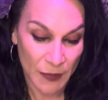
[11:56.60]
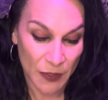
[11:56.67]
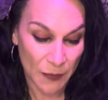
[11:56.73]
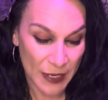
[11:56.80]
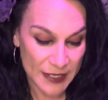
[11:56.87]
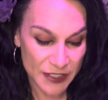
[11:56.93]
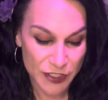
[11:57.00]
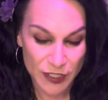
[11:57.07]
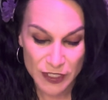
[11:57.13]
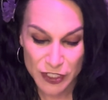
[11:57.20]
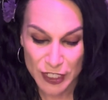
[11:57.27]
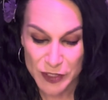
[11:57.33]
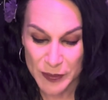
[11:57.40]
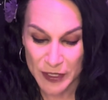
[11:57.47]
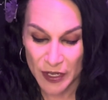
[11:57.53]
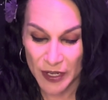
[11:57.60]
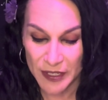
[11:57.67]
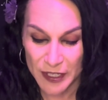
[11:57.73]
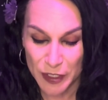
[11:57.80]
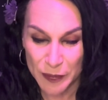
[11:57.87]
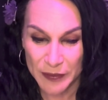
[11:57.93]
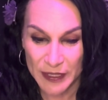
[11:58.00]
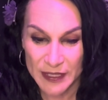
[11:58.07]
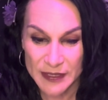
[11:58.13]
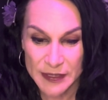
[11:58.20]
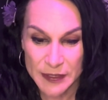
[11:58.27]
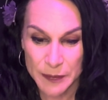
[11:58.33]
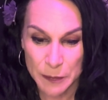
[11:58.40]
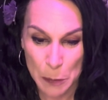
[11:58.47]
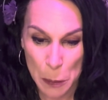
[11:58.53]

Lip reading: Why is the Judgment card here, please?